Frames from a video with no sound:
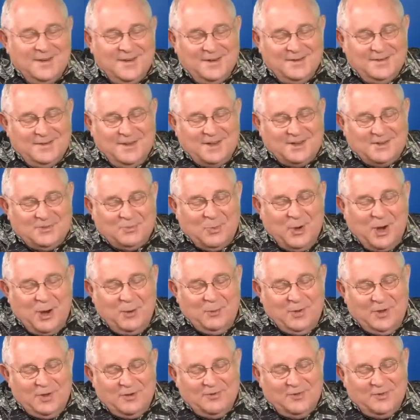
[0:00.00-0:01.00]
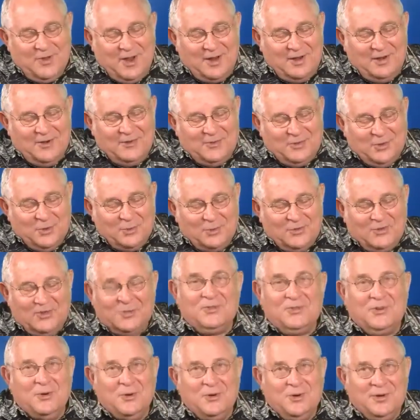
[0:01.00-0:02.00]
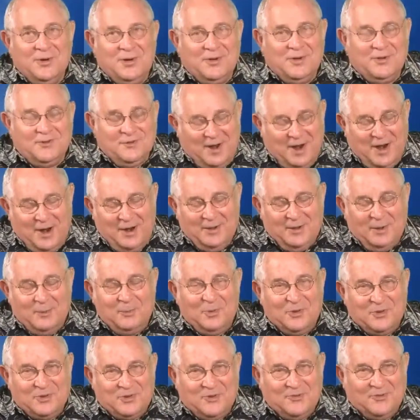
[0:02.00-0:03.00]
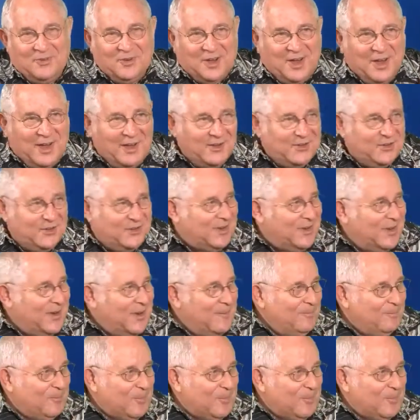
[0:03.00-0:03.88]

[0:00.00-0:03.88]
And that's why we invited Joe Saturnia of Island Pacific Energy